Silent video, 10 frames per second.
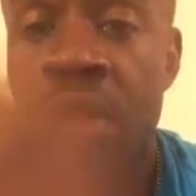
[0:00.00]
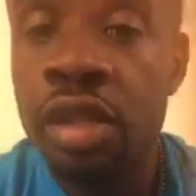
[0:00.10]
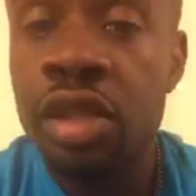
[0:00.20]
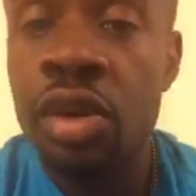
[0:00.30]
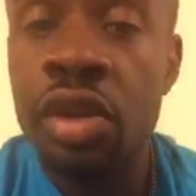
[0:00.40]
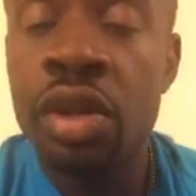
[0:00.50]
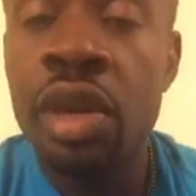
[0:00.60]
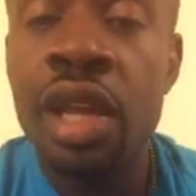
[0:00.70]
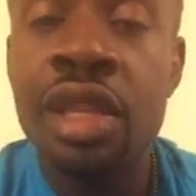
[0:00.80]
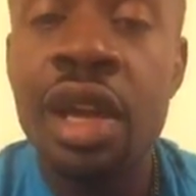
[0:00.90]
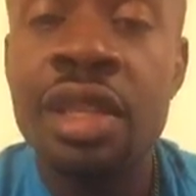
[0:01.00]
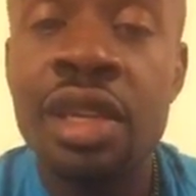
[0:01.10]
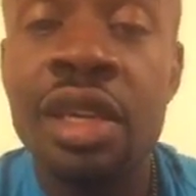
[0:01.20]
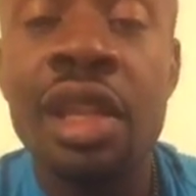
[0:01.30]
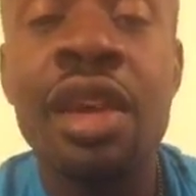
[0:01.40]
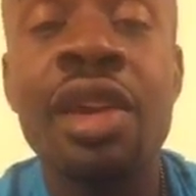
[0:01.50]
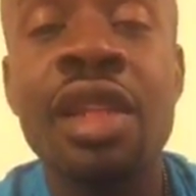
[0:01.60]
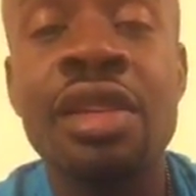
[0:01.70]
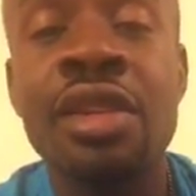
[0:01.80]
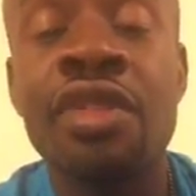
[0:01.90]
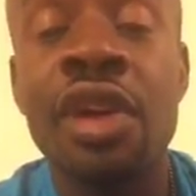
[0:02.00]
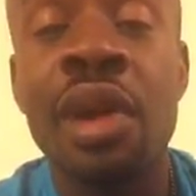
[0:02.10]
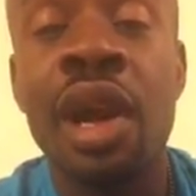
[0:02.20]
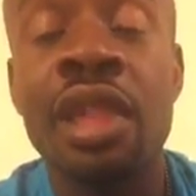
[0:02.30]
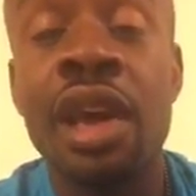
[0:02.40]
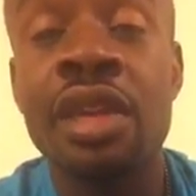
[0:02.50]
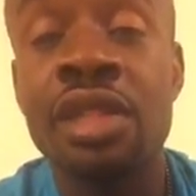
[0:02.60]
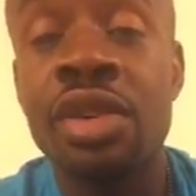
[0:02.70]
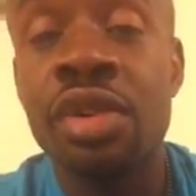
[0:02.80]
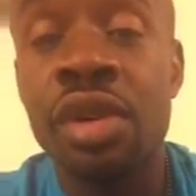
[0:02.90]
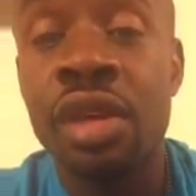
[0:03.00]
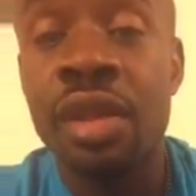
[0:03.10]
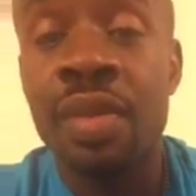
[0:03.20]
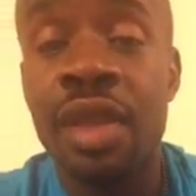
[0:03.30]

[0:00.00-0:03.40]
so you got the idea, now you got to figure out how to execute on it,